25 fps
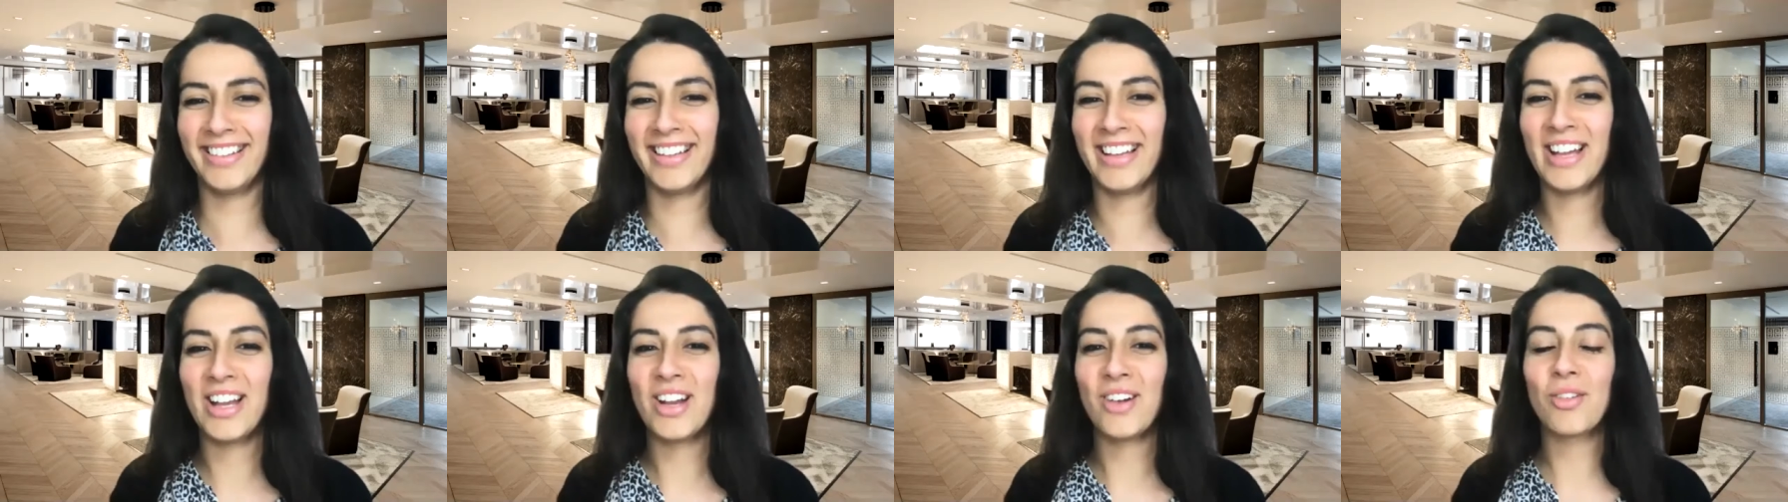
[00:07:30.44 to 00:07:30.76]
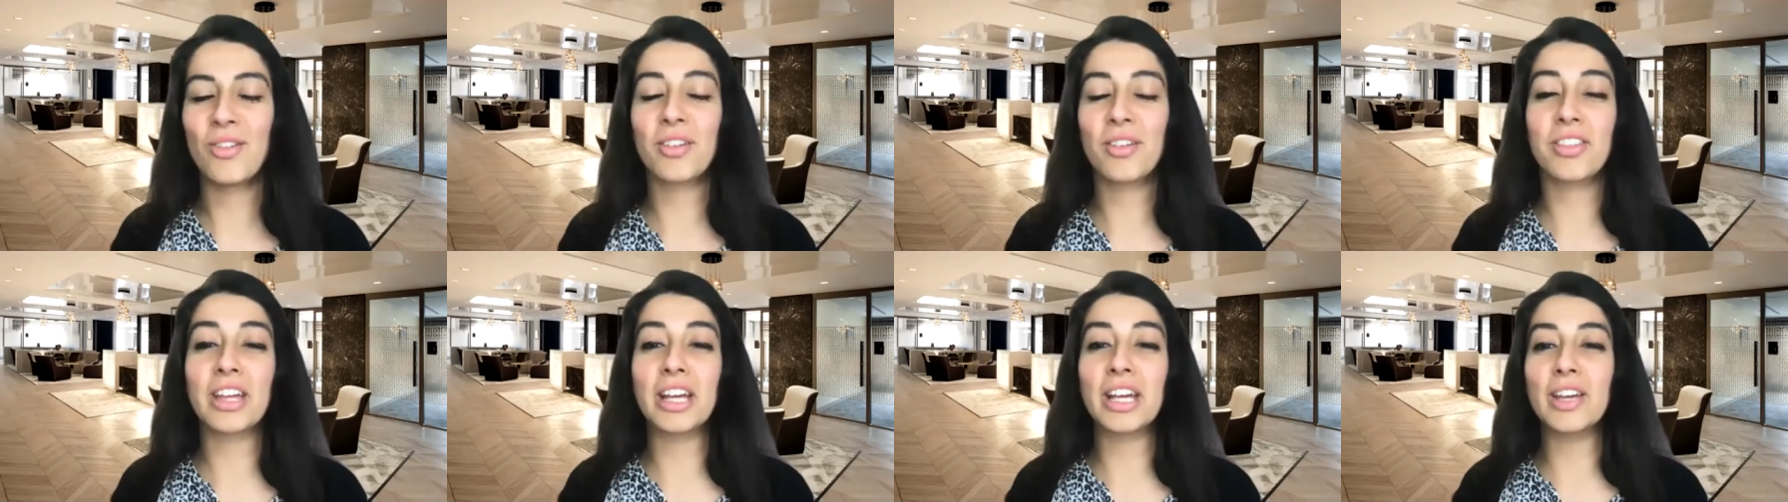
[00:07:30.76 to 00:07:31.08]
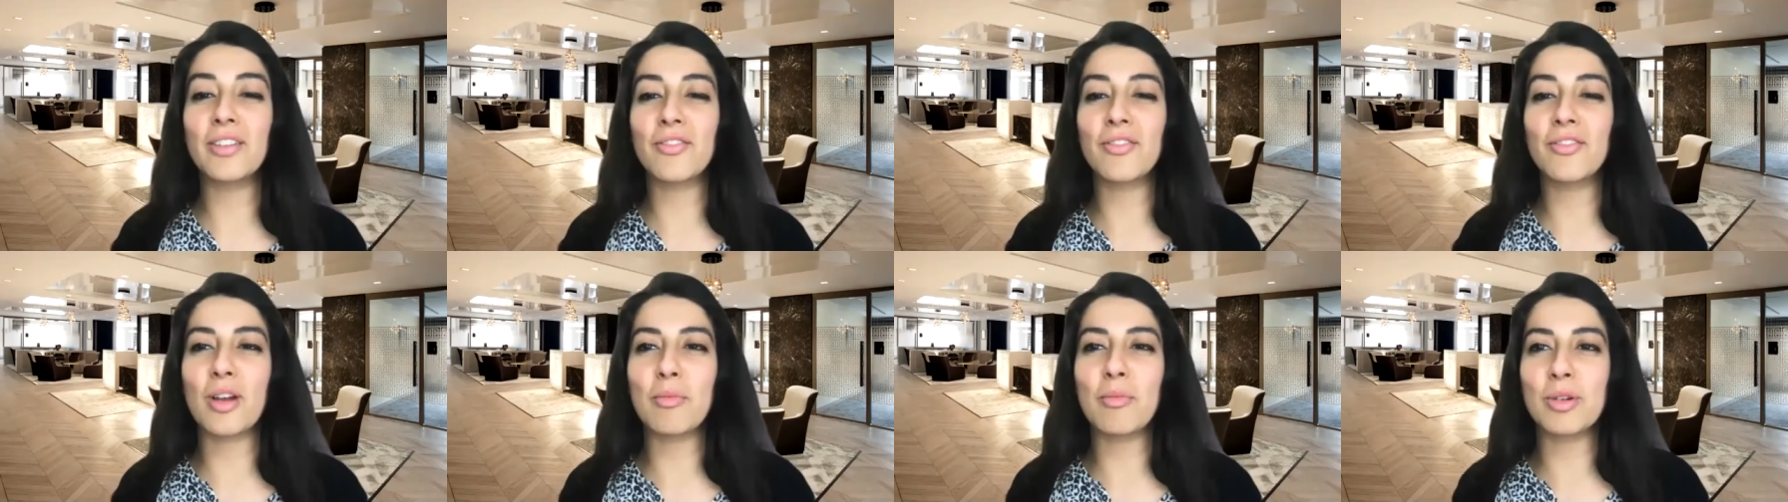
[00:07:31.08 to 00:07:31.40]
well, thank you
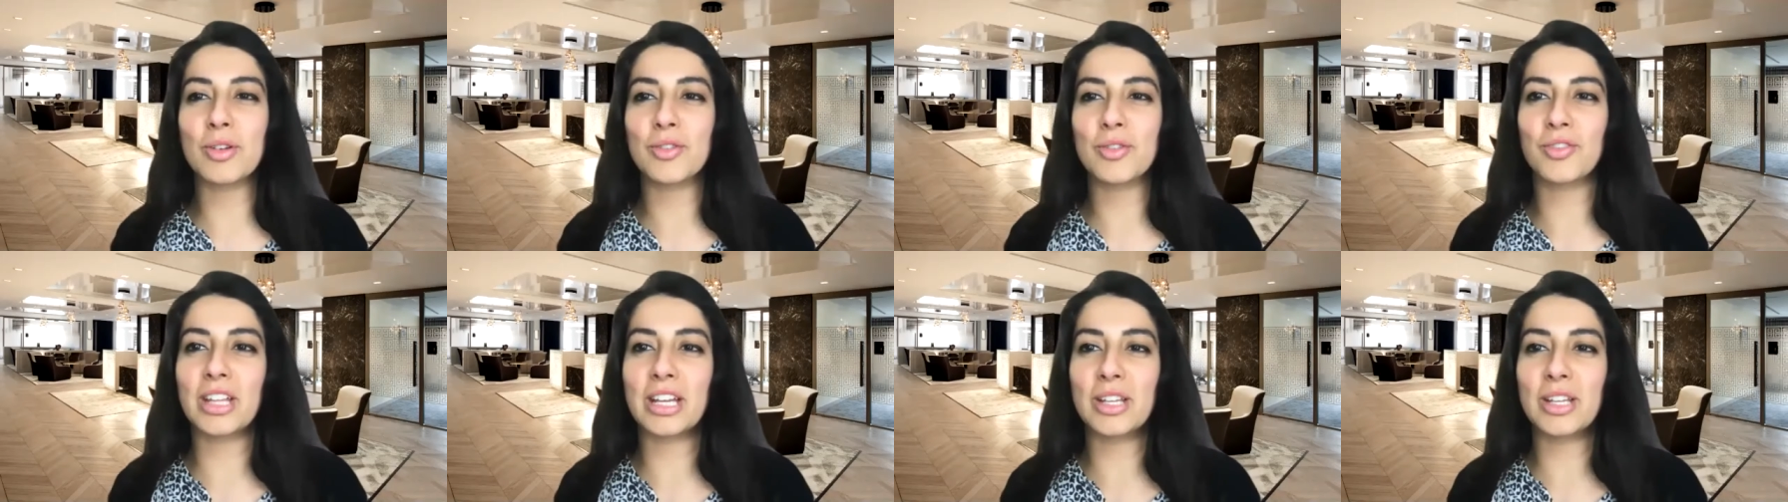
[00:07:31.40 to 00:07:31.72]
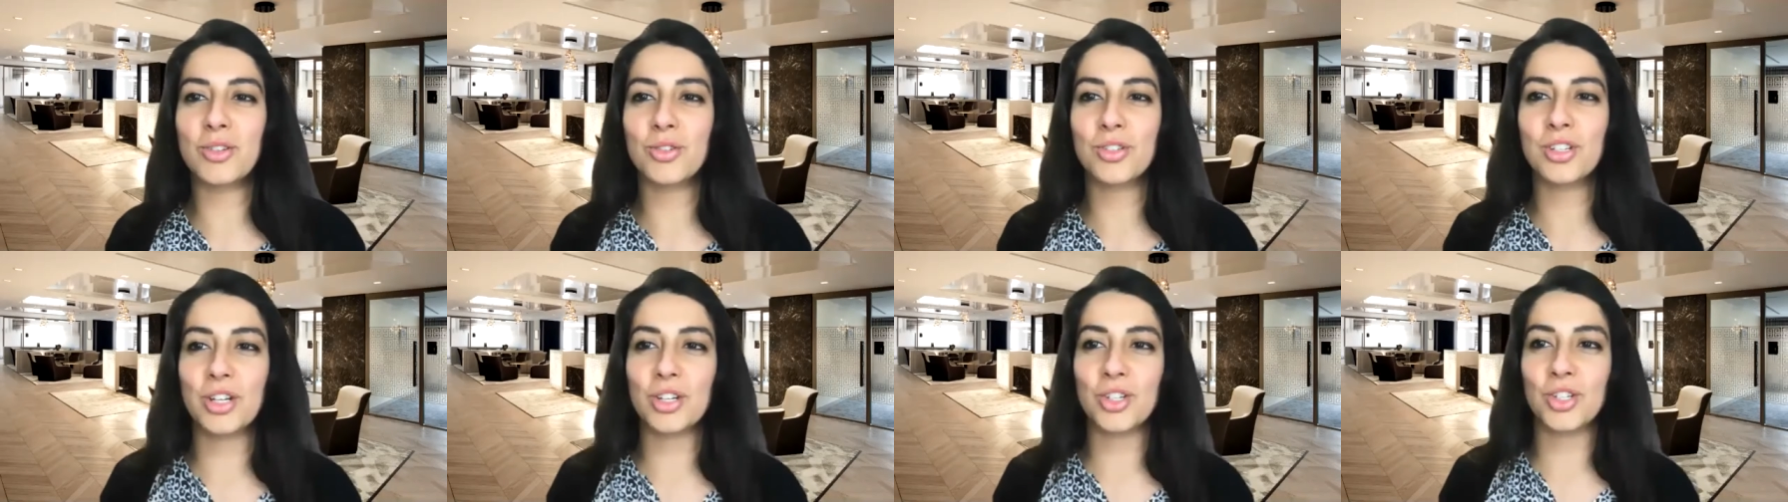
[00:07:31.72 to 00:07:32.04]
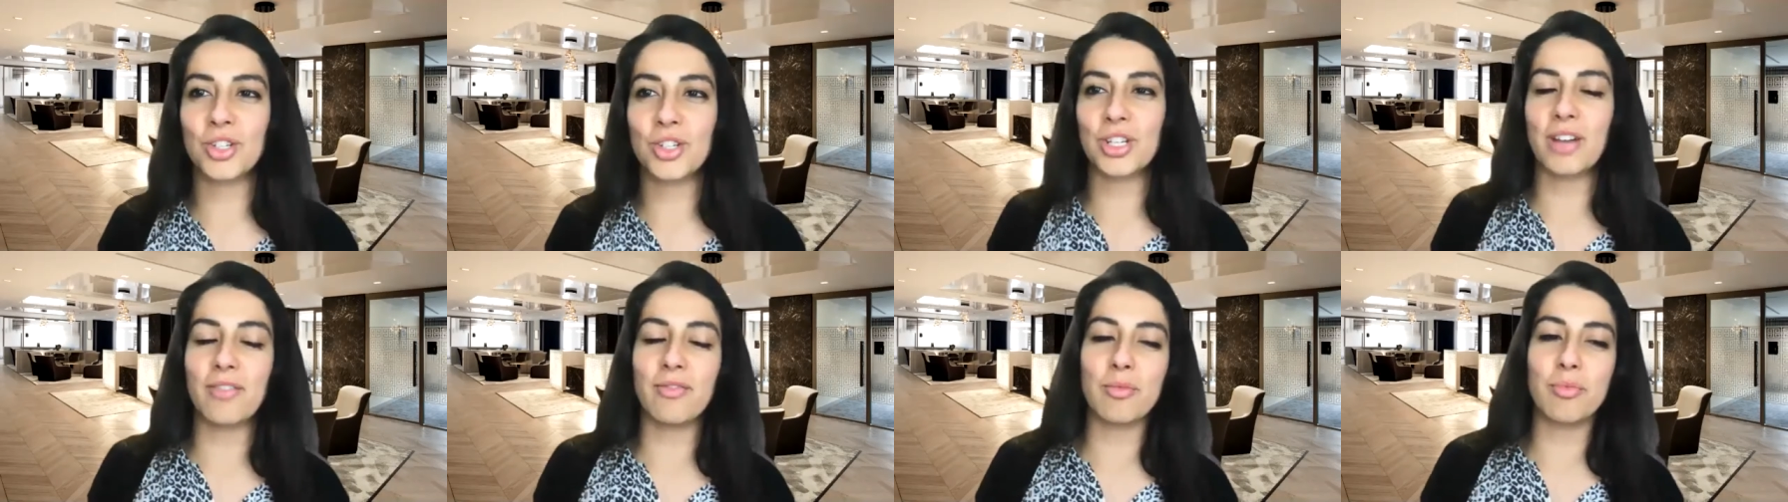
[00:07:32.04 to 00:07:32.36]
very much for that
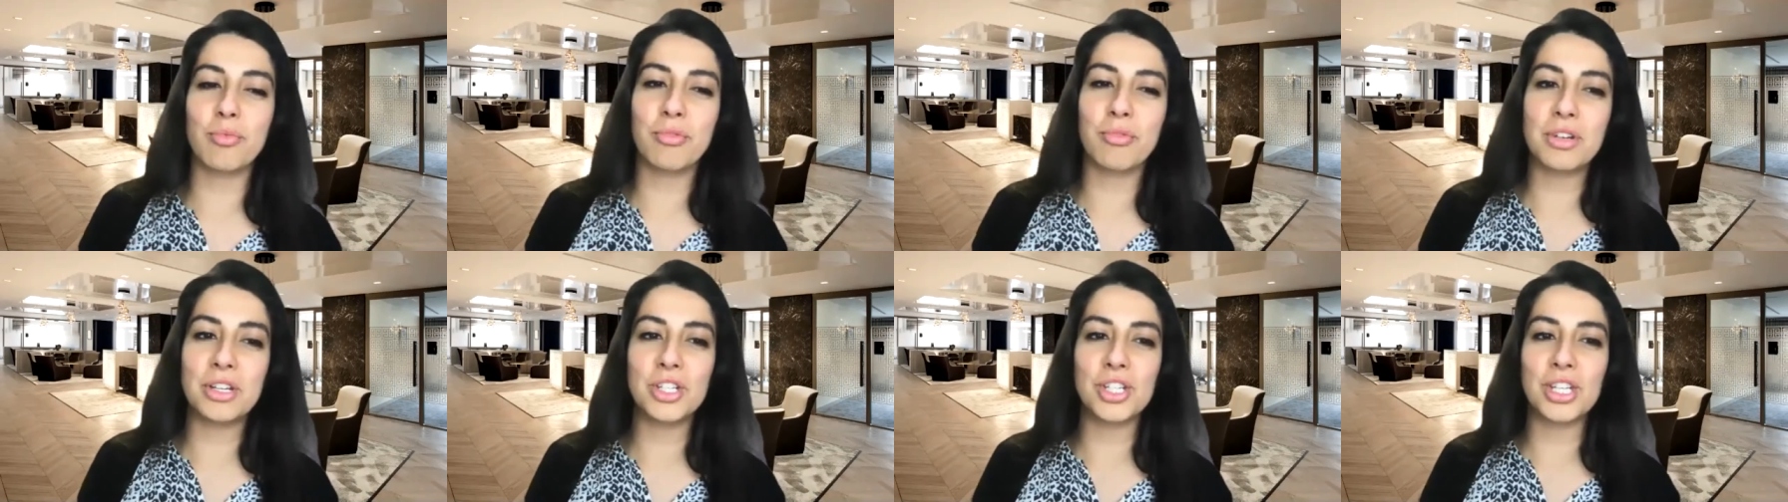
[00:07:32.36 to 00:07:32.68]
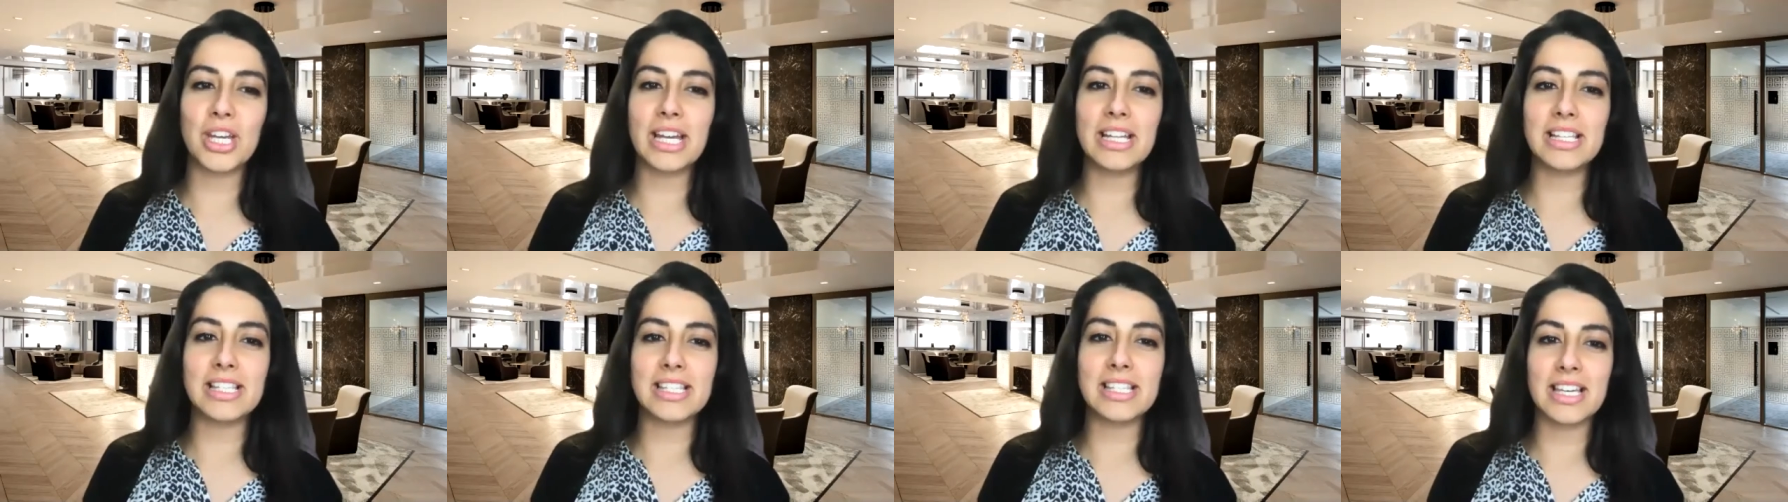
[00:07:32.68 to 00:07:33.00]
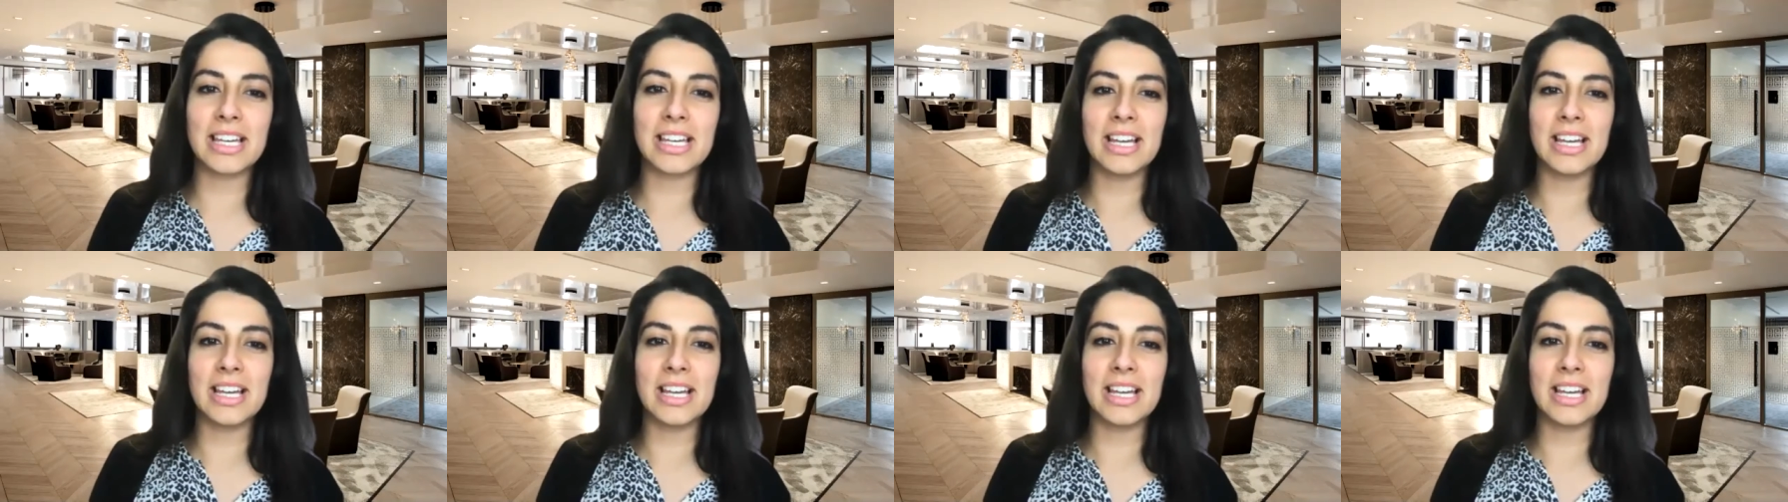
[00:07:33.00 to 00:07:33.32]
introduction, Jav. Appreciate
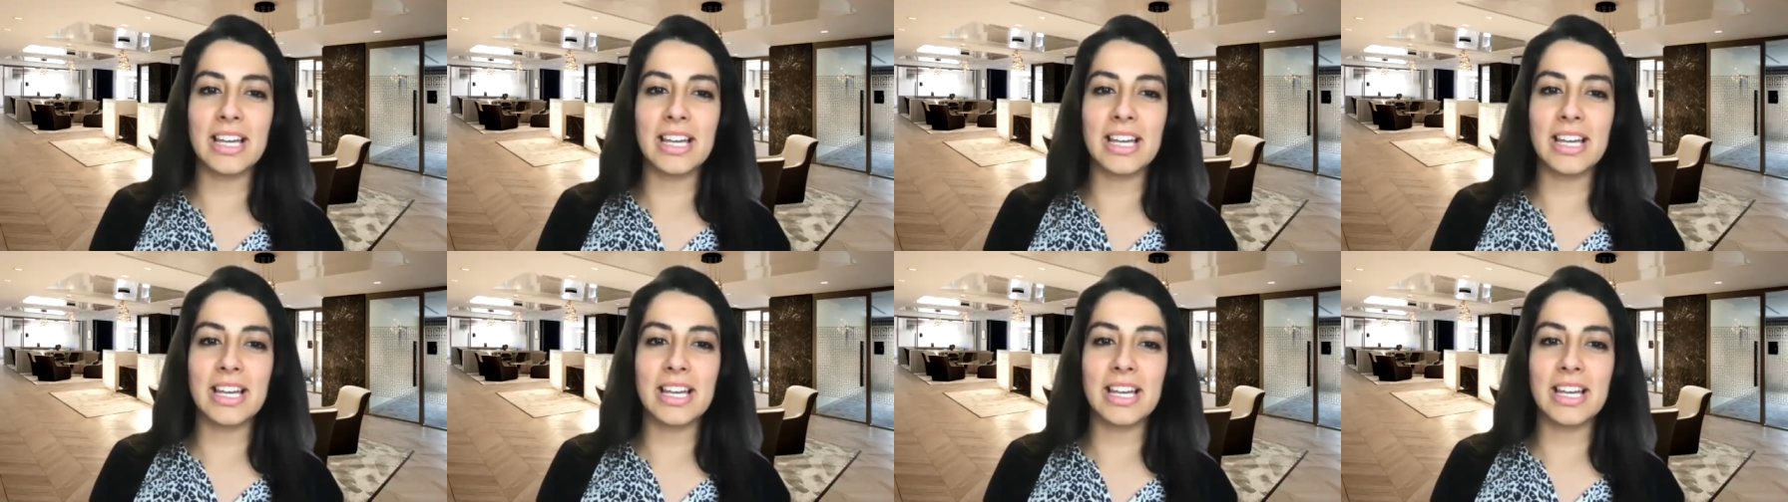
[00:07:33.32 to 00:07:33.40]
it.